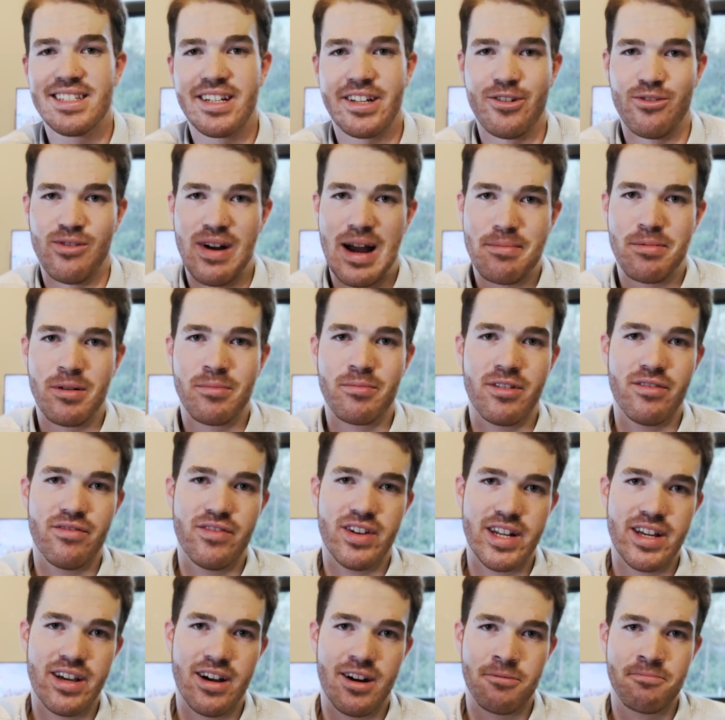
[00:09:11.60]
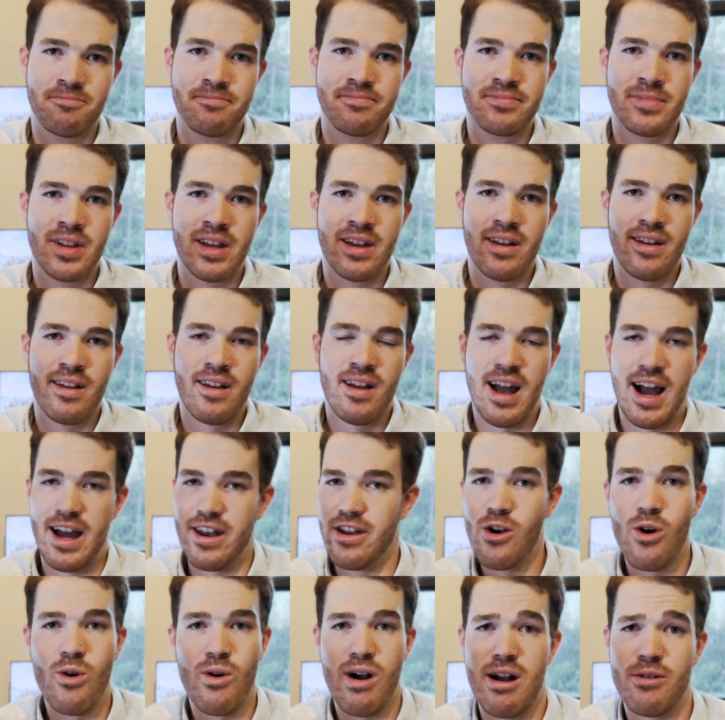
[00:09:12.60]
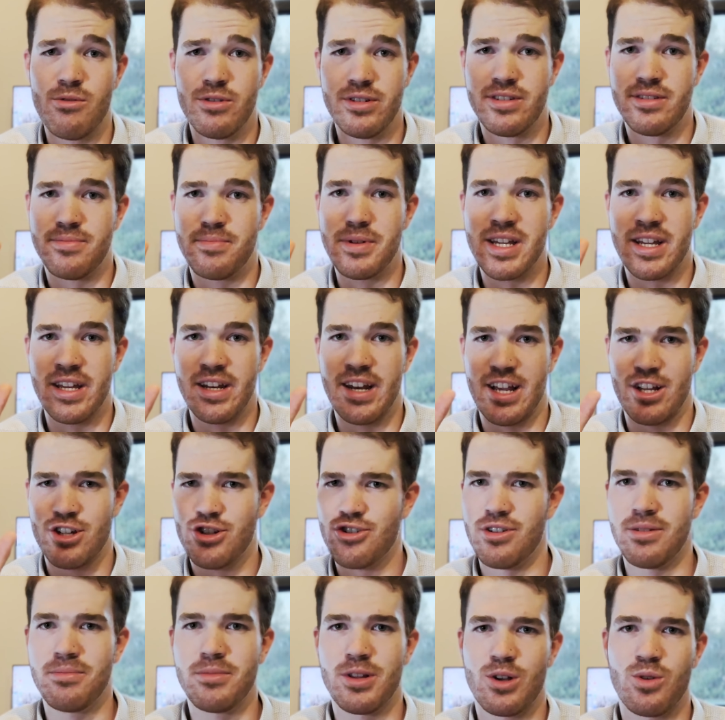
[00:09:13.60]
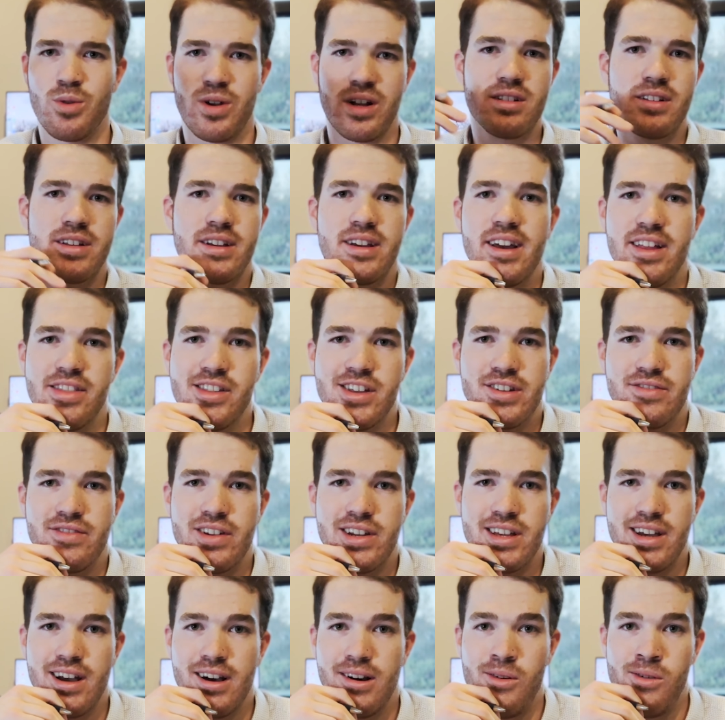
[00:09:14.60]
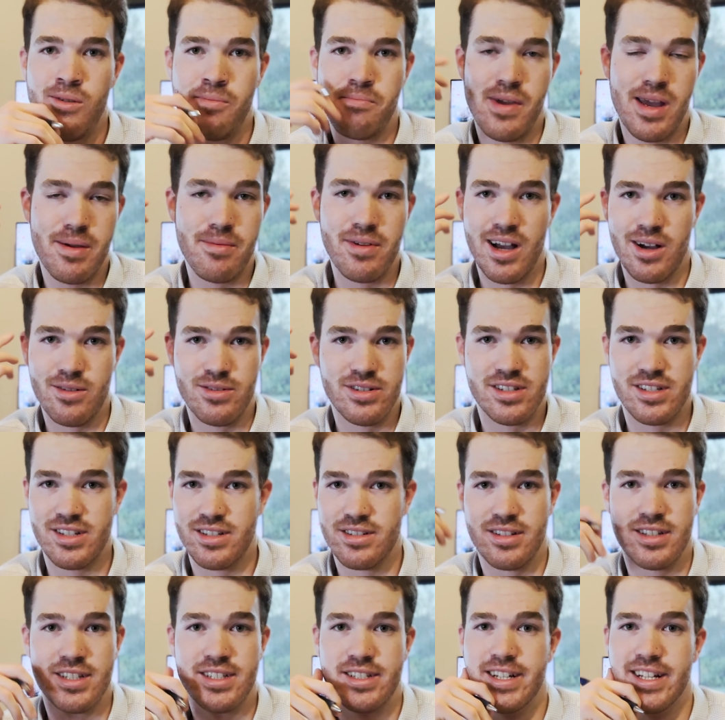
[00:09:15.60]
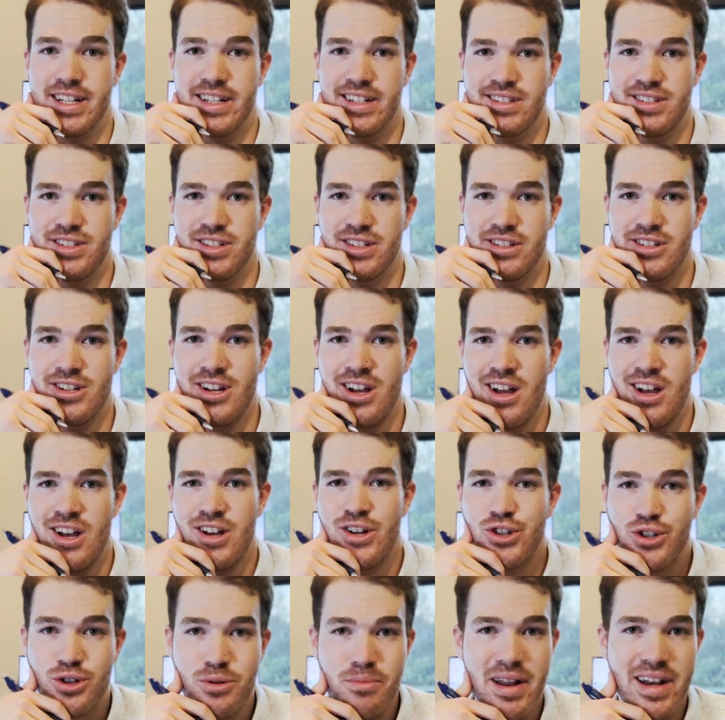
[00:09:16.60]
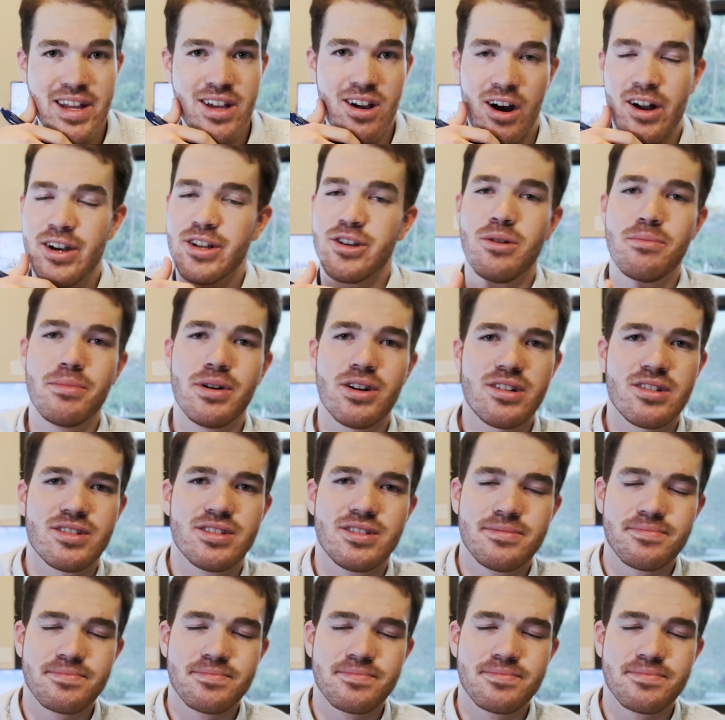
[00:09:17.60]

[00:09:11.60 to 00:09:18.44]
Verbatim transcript: gonna wrap up the video. I know I was speaking extremely quickly in this video. Maybe I was just listening to too many audiobooks,